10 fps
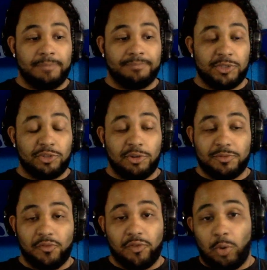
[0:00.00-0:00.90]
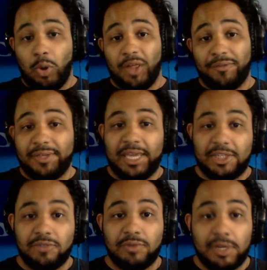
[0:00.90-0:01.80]
in terms of the
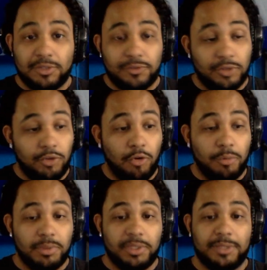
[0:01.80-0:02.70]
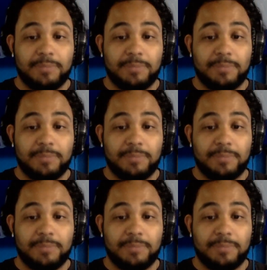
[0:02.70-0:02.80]
qualification rounds for the Europa League.